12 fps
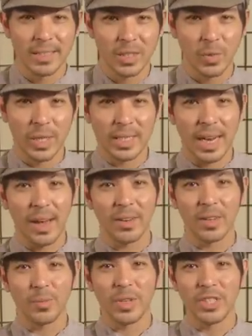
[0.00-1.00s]
squeeze it out
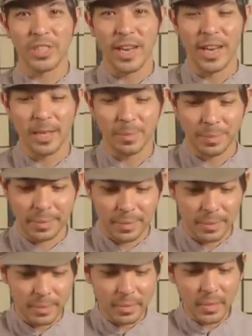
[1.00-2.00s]
and appreciate it.
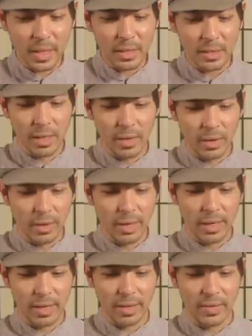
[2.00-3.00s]
So go
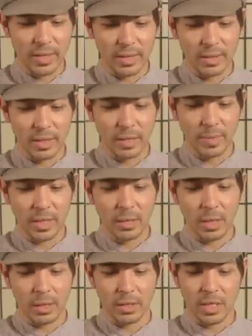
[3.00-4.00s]
ahead and give this a little bit
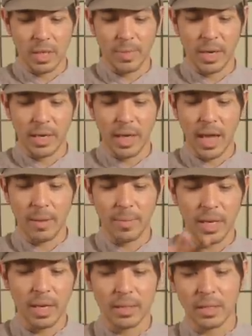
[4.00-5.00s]
longer steep. And again,
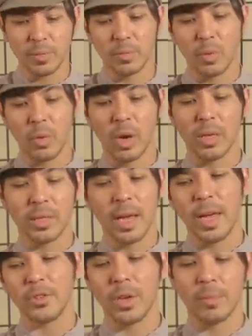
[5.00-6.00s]
because this pu'er is
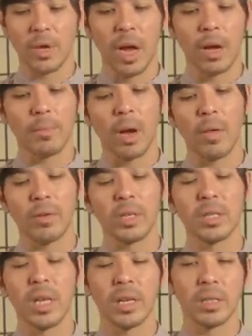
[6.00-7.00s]
aged, I'm not bothering to
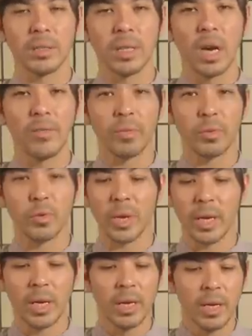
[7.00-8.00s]
take the lid off in
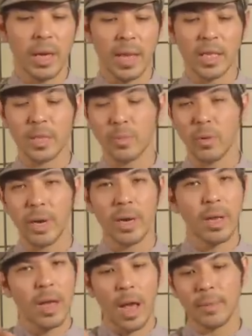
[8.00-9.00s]
between. At this point,
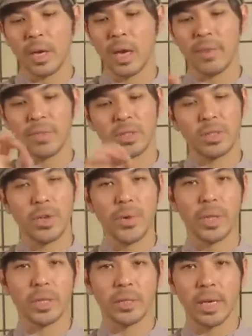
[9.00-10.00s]
I'm not even
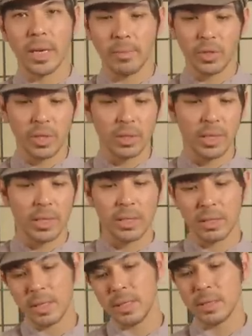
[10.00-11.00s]
skewing the lid. I'm just gonna let
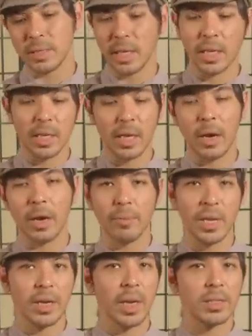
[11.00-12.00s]
this tea sit in there and
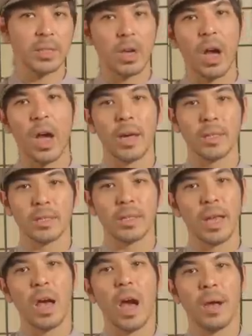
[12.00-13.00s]
be nice and hot and
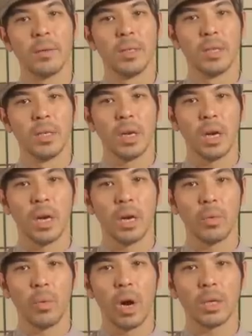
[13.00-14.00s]
stay hot uh,
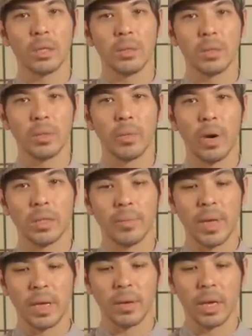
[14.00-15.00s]
while, while I
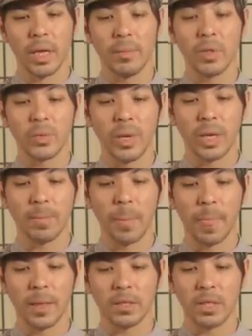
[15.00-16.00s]
make, uh, in between
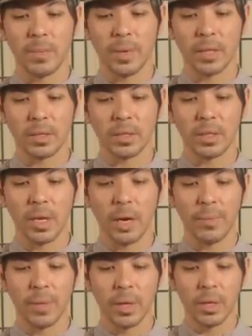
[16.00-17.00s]
steepings. And so
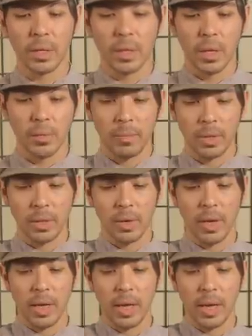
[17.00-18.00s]
I'm gonna go
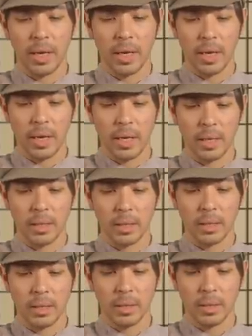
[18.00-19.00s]
ahead and
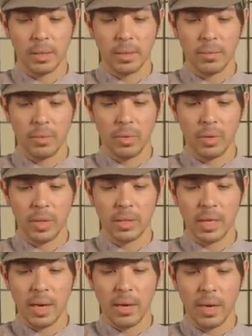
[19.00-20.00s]
pour
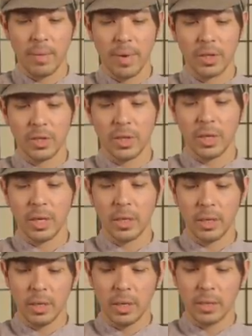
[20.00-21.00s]
this out. And I'm actually gonna
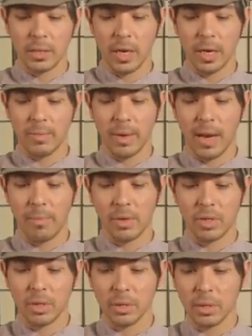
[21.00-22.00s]
tighten my
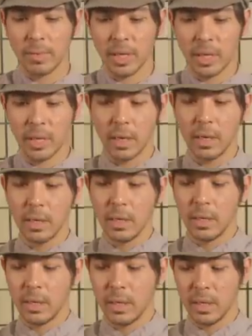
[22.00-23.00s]
aperture a little bit here
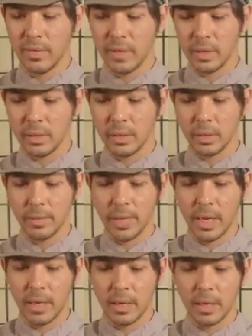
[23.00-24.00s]
and give it a little
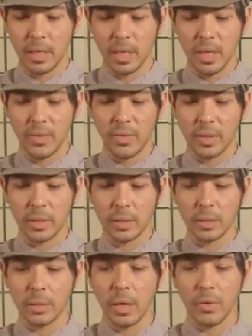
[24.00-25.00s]
bit of a
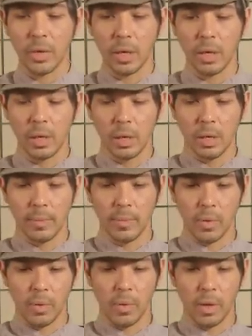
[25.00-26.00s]
slower
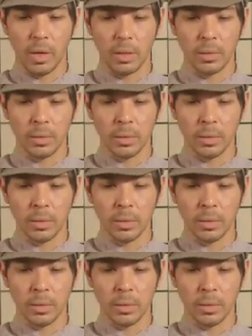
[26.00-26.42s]
pour